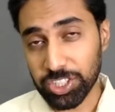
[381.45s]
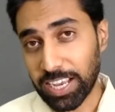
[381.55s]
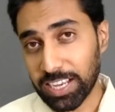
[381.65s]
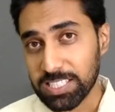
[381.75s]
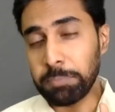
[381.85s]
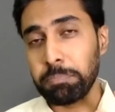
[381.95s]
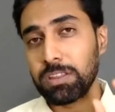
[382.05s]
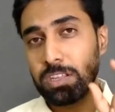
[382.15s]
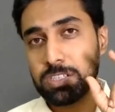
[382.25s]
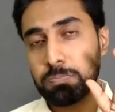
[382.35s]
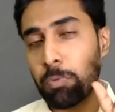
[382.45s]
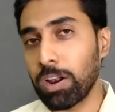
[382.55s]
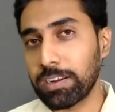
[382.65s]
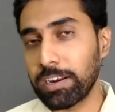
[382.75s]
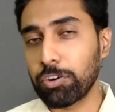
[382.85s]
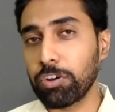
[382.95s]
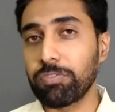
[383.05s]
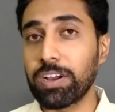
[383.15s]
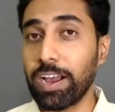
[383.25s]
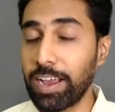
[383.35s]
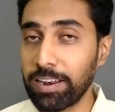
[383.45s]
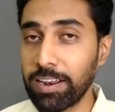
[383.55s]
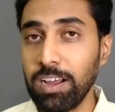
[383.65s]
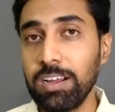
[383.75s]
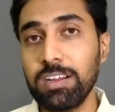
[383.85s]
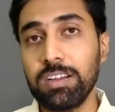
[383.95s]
except the small country of Guyana,